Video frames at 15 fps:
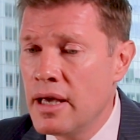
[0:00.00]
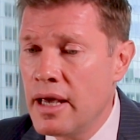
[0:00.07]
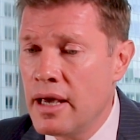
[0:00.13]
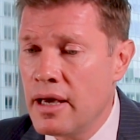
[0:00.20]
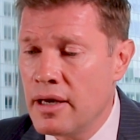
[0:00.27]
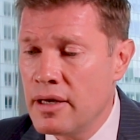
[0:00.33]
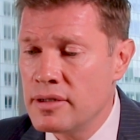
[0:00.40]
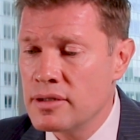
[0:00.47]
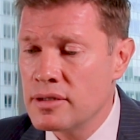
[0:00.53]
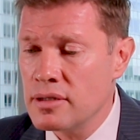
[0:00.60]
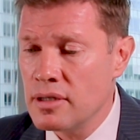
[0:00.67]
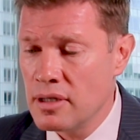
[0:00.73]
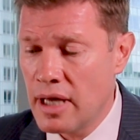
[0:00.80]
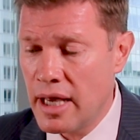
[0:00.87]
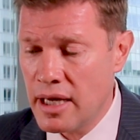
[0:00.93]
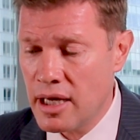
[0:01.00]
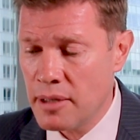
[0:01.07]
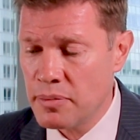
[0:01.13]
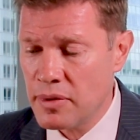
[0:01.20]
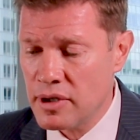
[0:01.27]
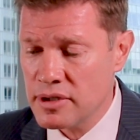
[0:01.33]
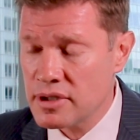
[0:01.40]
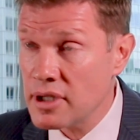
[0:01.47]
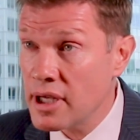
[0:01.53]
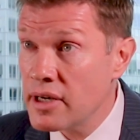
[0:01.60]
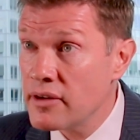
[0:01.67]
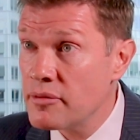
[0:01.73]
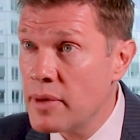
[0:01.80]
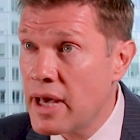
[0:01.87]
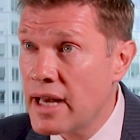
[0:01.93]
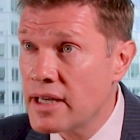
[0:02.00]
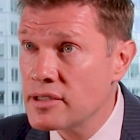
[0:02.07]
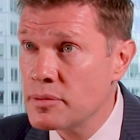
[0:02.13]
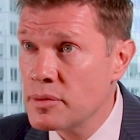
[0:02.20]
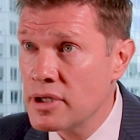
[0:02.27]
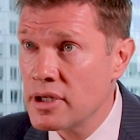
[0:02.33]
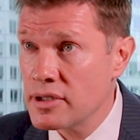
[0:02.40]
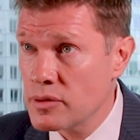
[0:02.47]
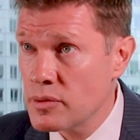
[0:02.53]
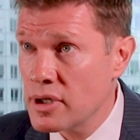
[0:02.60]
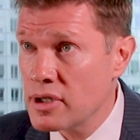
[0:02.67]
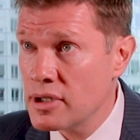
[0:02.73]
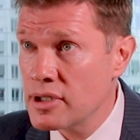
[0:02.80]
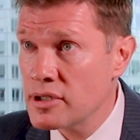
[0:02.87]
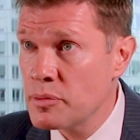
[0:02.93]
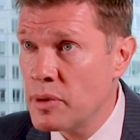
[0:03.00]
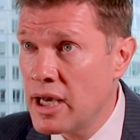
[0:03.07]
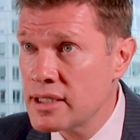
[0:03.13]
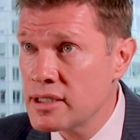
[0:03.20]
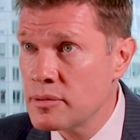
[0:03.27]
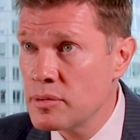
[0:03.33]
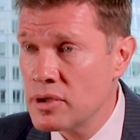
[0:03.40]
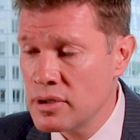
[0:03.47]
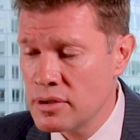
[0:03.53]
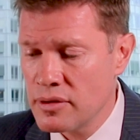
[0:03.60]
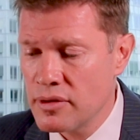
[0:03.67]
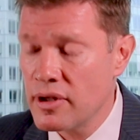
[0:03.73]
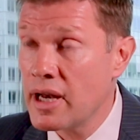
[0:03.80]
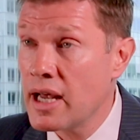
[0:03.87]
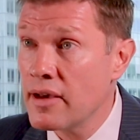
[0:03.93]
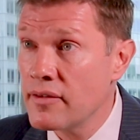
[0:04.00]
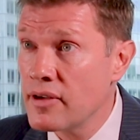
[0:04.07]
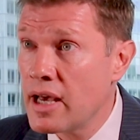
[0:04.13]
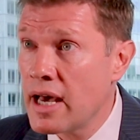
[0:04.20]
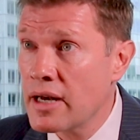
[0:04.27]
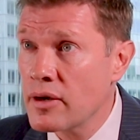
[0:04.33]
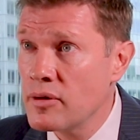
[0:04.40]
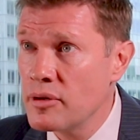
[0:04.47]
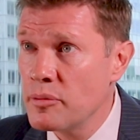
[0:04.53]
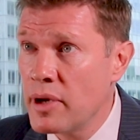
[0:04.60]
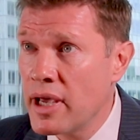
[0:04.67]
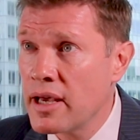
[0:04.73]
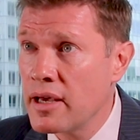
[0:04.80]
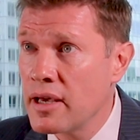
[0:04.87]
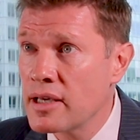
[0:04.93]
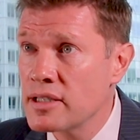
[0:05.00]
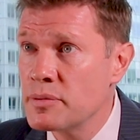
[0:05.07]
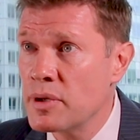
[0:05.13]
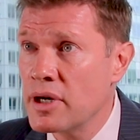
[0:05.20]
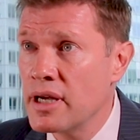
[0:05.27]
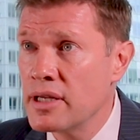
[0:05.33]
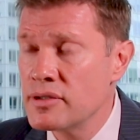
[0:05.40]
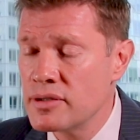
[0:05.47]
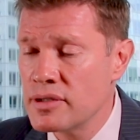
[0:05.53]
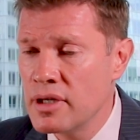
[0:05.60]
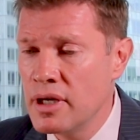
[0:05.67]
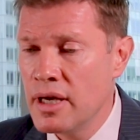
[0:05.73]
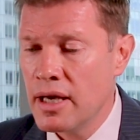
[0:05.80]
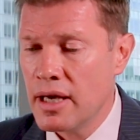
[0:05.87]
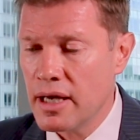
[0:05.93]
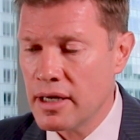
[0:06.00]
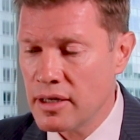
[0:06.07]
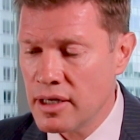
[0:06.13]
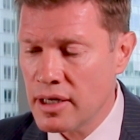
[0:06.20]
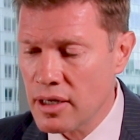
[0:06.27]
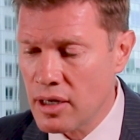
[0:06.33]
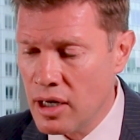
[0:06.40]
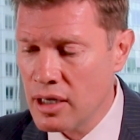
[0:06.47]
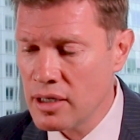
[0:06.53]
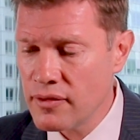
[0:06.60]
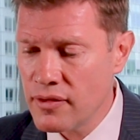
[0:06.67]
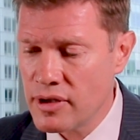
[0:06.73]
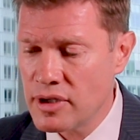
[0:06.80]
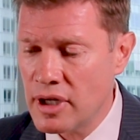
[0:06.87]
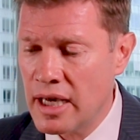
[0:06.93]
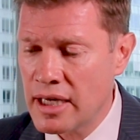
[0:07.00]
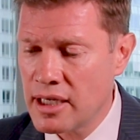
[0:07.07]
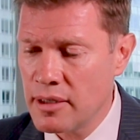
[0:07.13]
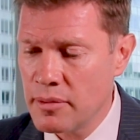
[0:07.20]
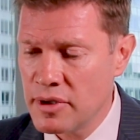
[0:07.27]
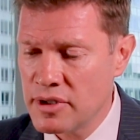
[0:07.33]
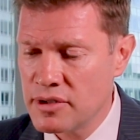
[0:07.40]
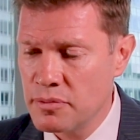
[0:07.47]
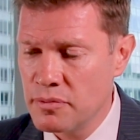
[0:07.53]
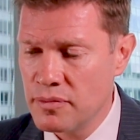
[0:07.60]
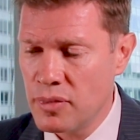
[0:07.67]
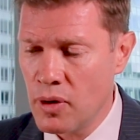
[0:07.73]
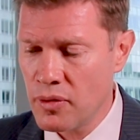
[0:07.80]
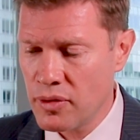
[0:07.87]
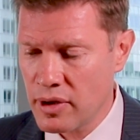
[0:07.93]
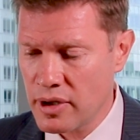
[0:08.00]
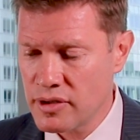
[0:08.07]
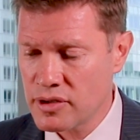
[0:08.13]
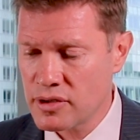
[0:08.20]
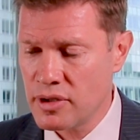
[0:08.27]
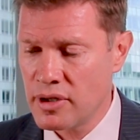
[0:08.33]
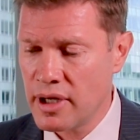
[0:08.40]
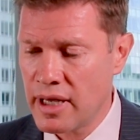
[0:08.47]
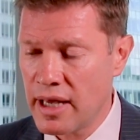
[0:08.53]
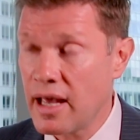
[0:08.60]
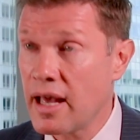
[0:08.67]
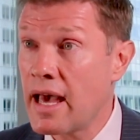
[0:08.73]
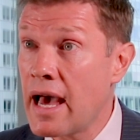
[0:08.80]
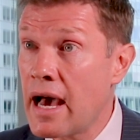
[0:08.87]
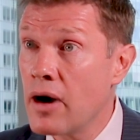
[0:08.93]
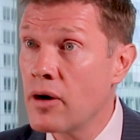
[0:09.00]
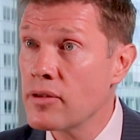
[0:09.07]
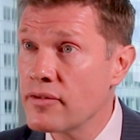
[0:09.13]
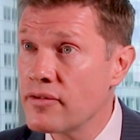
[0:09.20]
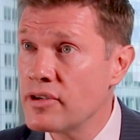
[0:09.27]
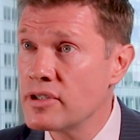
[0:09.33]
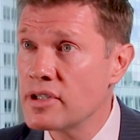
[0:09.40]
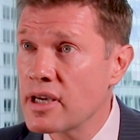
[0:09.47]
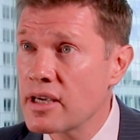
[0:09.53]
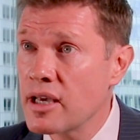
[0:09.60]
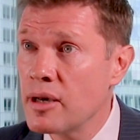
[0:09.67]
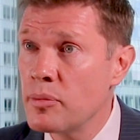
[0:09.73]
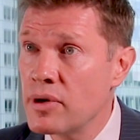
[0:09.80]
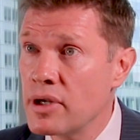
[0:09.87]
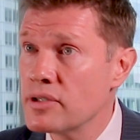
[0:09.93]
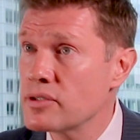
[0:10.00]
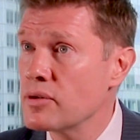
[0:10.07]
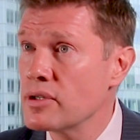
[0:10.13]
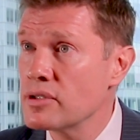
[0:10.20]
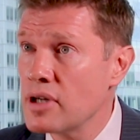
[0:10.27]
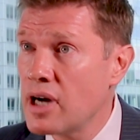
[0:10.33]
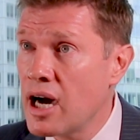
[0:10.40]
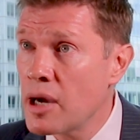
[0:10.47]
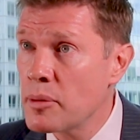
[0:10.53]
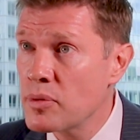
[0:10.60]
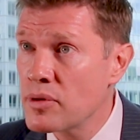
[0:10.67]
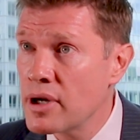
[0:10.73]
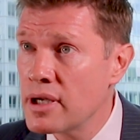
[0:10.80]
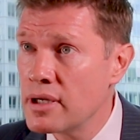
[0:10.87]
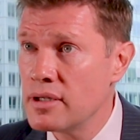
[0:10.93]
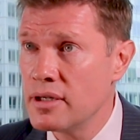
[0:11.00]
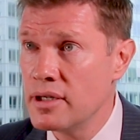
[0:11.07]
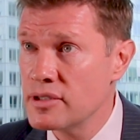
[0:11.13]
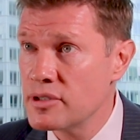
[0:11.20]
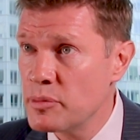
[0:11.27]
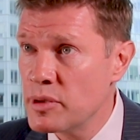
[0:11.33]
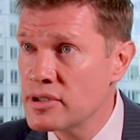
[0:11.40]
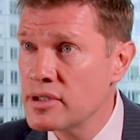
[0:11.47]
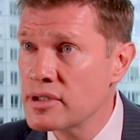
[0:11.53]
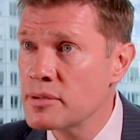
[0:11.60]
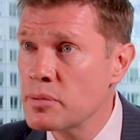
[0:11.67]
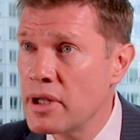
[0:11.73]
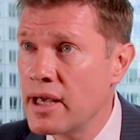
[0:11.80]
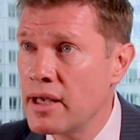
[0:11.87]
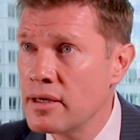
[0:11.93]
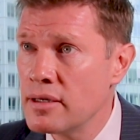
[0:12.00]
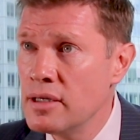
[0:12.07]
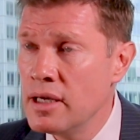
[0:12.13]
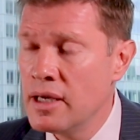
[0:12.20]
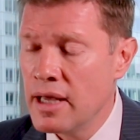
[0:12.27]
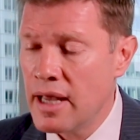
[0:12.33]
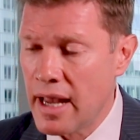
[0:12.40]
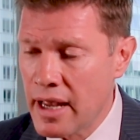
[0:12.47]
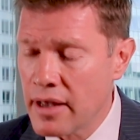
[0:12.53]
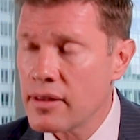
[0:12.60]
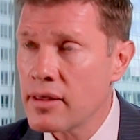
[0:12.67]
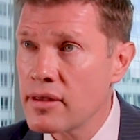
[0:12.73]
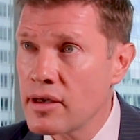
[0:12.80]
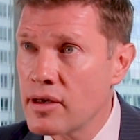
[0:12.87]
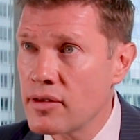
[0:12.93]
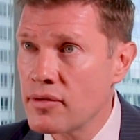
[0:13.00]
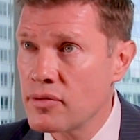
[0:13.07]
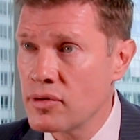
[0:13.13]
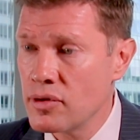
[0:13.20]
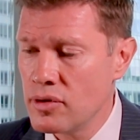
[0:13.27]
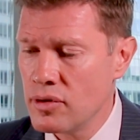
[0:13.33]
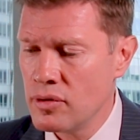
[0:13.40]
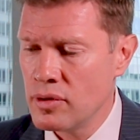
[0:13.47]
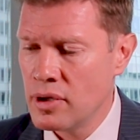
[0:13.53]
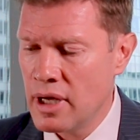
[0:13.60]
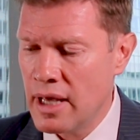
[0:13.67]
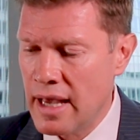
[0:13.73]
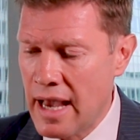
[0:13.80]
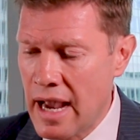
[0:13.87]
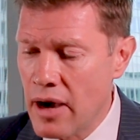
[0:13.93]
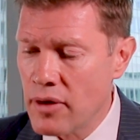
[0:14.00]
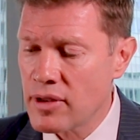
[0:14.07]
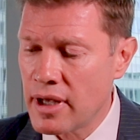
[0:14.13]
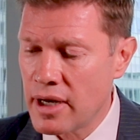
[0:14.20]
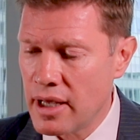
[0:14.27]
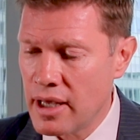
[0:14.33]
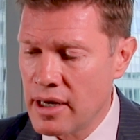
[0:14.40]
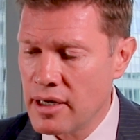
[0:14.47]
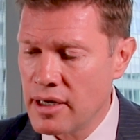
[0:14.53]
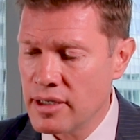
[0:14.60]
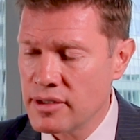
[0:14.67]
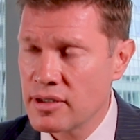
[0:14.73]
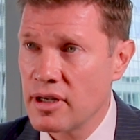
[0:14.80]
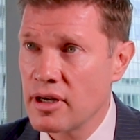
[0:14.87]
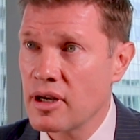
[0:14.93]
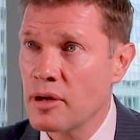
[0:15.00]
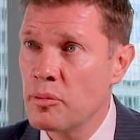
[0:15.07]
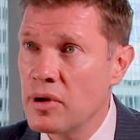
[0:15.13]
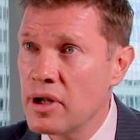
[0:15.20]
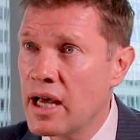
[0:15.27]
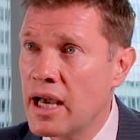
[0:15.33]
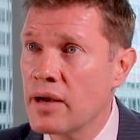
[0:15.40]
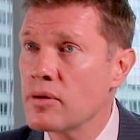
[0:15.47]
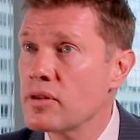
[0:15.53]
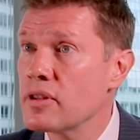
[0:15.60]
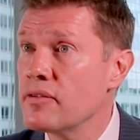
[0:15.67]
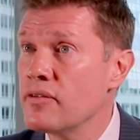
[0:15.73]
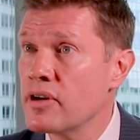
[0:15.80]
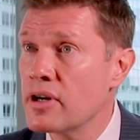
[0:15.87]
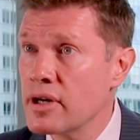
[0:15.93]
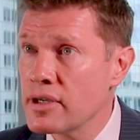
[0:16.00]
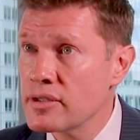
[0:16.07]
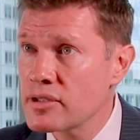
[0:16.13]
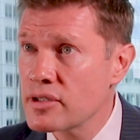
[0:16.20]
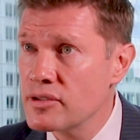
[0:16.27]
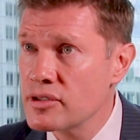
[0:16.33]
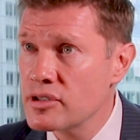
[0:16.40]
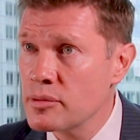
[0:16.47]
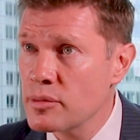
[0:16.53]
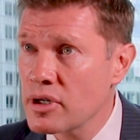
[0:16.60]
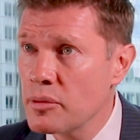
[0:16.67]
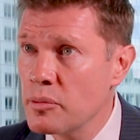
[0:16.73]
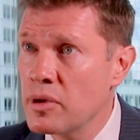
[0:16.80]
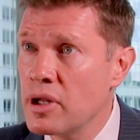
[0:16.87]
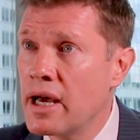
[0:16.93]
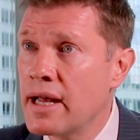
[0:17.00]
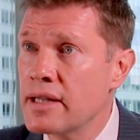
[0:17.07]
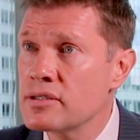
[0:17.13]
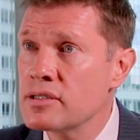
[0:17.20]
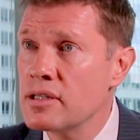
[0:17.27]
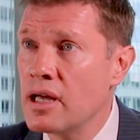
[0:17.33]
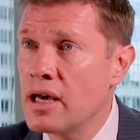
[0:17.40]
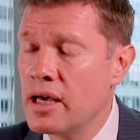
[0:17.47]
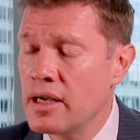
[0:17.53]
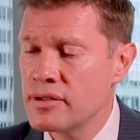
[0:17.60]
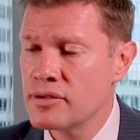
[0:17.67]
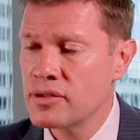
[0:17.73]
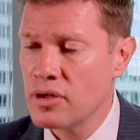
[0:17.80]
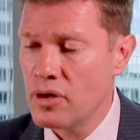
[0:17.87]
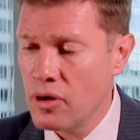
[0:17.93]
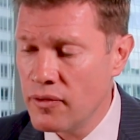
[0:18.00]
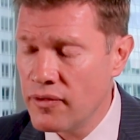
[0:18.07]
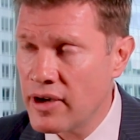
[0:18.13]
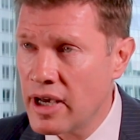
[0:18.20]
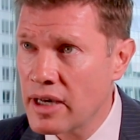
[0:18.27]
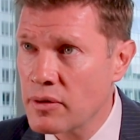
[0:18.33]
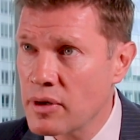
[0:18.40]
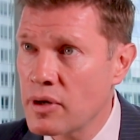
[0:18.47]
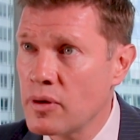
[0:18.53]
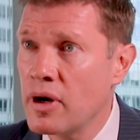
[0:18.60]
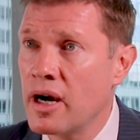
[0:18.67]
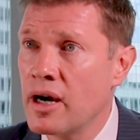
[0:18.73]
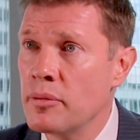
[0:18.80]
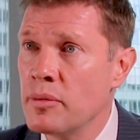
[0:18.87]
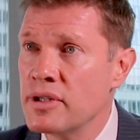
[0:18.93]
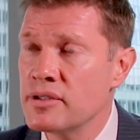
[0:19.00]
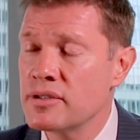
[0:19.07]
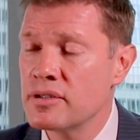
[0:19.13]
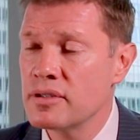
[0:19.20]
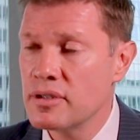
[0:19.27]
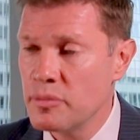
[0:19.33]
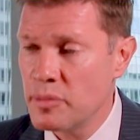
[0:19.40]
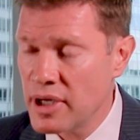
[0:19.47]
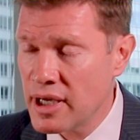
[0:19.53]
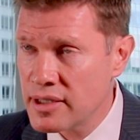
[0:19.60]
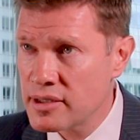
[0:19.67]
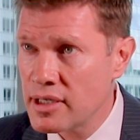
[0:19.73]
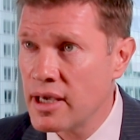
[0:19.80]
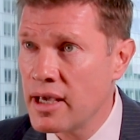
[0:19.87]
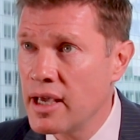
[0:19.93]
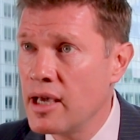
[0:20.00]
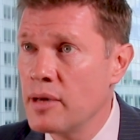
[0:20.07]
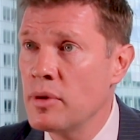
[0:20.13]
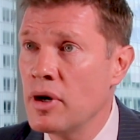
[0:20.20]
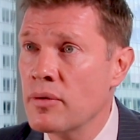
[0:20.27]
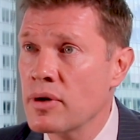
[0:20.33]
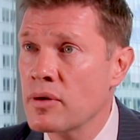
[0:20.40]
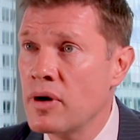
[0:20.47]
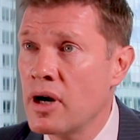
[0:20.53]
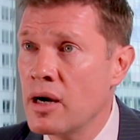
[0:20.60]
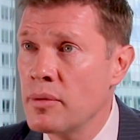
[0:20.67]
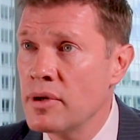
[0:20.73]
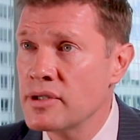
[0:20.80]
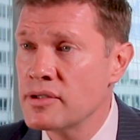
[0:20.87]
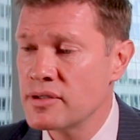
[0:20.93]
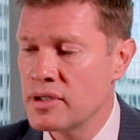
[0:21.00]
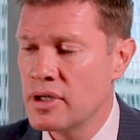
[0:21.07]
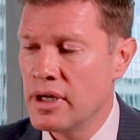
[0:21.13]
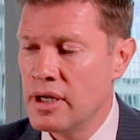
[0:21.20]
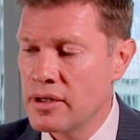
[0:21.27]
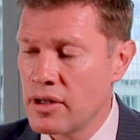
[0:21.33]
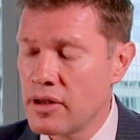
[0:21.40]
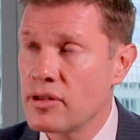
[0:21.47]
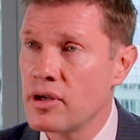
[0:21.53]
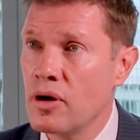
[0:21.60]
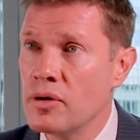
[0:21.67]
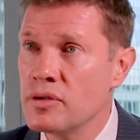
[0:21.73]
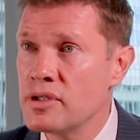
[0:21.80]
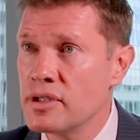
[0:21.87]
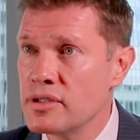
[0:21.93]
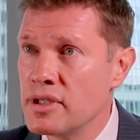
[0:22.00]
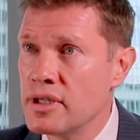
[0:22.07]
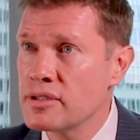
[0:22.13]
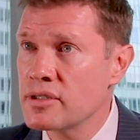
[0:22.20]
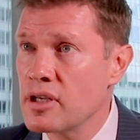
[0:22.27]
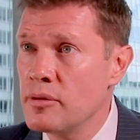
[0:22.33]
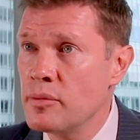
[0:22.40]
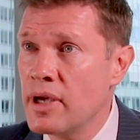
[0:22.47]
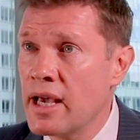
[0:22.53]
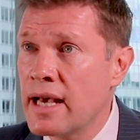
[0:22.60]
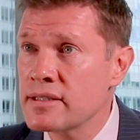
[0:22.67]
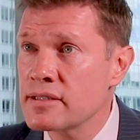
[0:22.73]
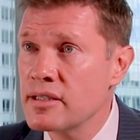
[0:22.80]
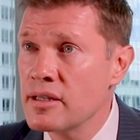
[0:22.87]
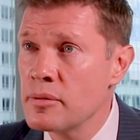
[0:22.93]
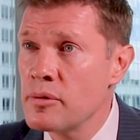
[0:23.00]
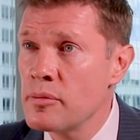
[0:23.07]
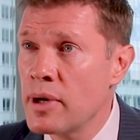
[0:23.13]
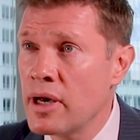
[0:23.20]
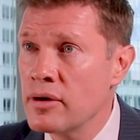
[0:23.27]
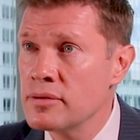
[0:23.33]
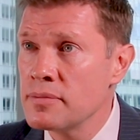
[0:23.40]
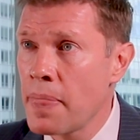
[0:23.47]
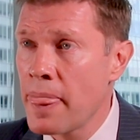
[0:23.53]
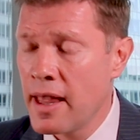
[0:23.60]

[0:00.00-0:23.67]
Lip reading: and line up a slate of management as quickly as possible that have adequate banking experience, and get all of the documents both concerning how the FinTech company is going to operate and its business plan, and think through how that entity is going to comply with the various consumer compliance laws, OFAC requirements, BSA, AML requirements that the OCC is going to be asking them about.